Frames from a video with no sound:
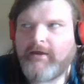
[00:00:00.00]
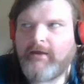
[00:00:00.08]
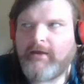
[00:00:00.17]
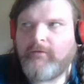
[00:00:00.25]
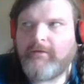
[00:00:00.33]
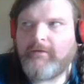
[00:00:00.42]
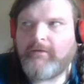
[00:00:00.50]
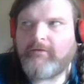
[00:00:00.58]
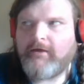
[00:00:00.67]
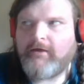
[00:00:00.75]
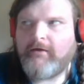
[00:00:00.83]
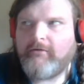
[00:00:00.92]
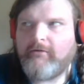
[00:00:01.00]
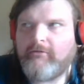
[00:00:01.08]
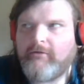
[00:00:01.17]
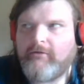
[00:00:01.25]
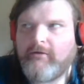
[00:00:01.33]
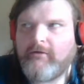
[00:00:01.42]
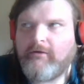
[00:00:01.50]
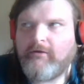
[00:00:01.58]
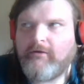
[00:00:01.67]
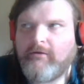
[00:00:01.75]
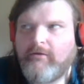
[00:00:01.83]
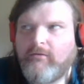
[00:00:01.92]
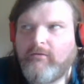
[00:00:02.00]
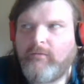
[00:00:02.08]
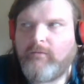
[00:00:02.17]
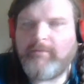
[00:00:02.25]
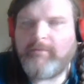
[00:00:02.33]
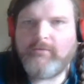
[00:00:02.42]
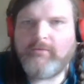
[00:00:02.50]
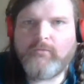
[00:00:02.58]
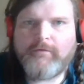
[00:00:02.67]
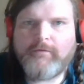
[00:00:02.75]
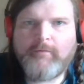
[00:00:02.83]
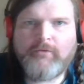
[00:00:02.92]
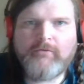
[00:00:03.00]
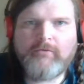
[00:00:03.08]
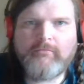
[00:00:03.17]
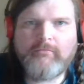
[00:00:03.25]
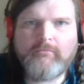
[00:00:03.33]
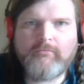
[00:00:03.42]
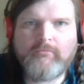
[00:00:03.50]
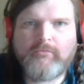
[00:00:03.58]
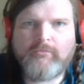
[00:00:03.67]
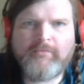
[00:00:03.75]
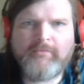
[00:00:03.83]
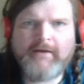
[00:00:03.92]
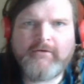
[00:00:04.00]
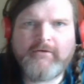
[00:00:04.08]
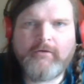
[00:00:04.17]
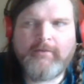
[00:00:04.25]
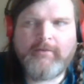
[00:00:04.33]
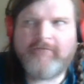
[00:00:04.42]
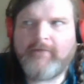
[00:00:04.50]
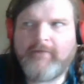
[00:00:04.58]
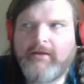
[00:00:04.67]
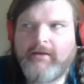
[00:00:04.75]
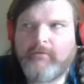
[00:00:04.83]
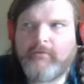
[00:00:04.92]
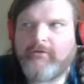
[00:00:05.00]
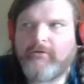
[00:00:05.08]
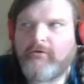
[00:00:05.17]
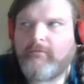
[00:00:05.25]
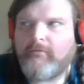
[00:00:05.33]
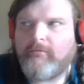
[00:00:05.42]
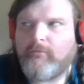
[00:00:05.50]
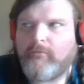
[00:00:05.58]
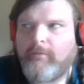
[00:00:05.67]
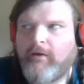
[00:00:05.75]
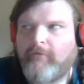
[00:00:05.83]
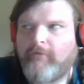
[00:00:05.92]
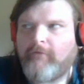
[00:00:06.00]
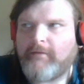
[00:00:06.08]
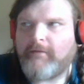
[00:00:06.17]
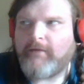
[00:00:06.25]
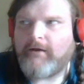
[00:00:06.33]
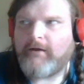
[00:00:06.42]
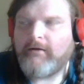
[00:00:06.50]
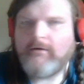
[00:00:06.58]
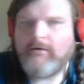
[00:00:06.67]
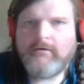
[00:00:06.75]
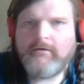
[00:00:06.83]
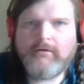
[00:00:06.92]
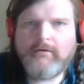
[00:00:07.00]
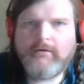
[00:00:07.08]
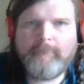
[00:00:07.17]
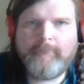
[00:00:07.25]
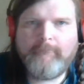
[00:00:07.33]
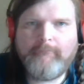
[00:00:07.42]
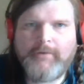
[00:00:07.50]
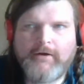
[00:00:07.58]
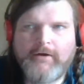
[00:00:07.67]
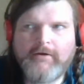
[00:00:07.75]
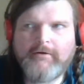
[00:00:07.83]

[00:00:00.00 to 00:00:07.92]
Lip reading: Anyone that says women were the most respected above men and were considered more powerful than men, bunk.